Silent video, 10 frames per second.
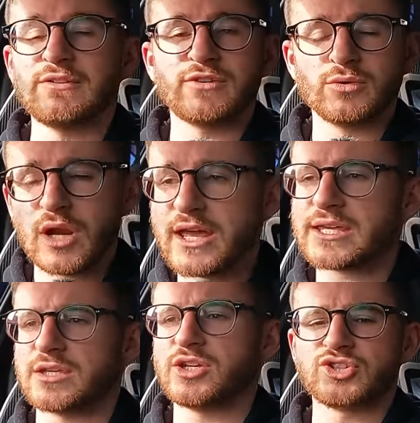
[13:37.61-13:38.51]
And if you
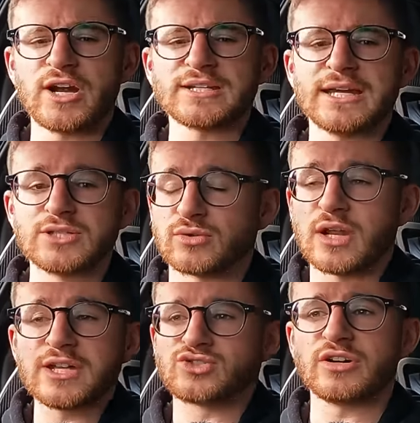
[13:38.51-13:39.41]
like your track days or
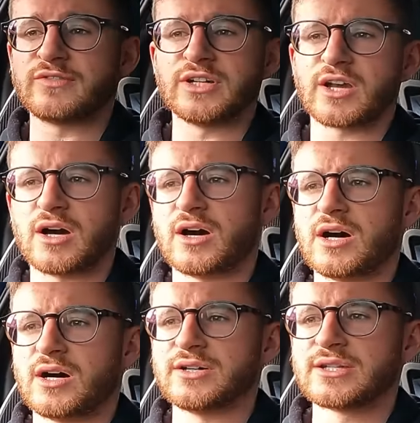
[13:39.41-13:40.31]
like driving your car
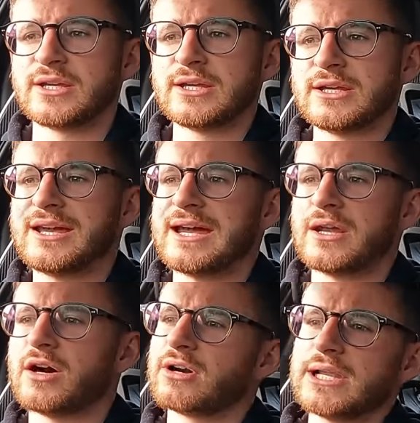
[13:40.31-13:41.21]
hard
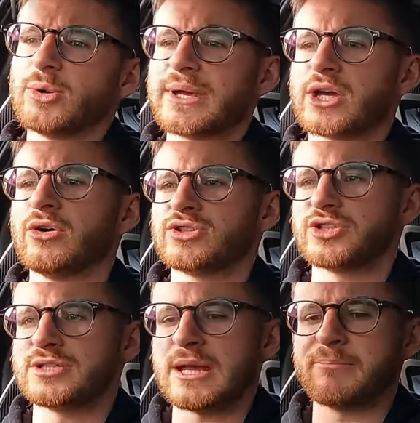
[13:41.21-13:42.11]
and are a little bit
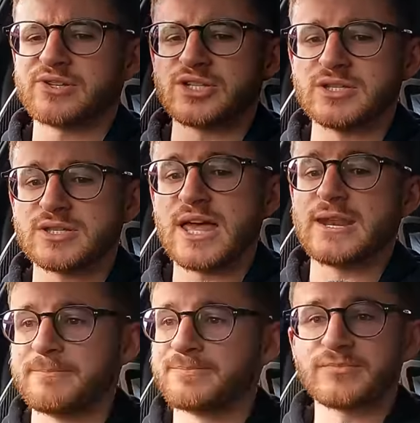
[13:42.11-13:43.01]
conscious of temperatures,
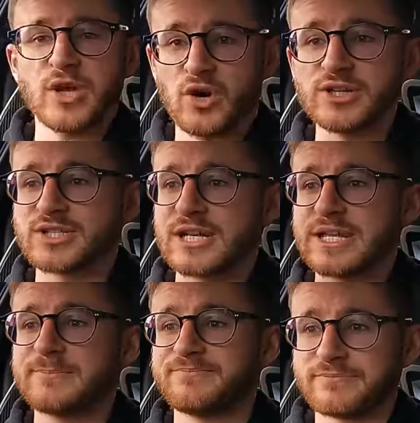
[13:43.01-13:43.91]
then
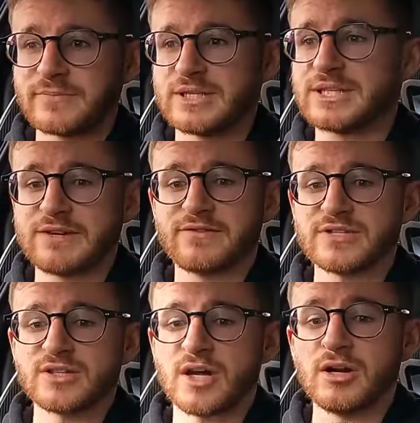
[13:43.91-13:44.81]
honestly, give
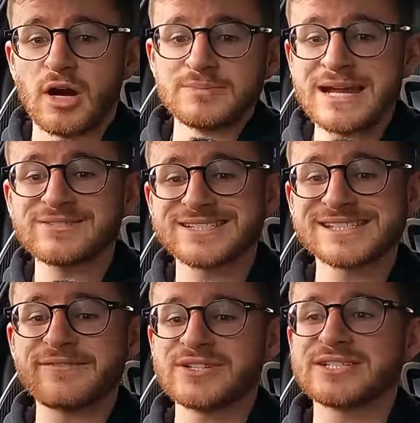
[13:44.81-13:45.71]
this a go. I'm down to
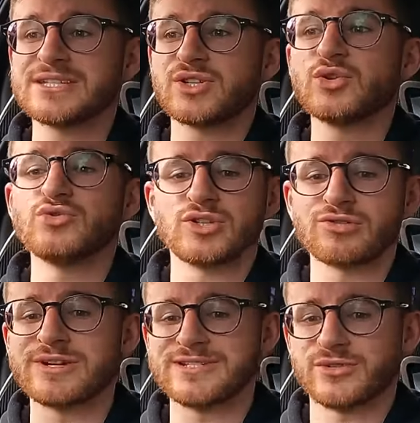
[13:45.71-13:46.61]
72
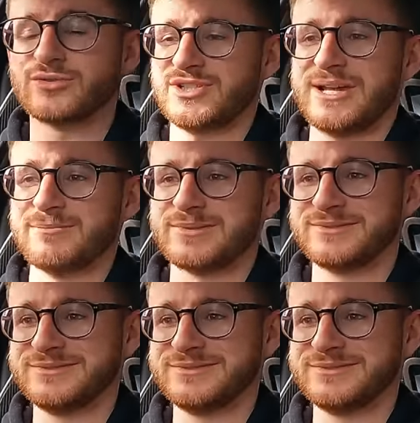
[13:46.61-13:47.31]
degrees oil temp.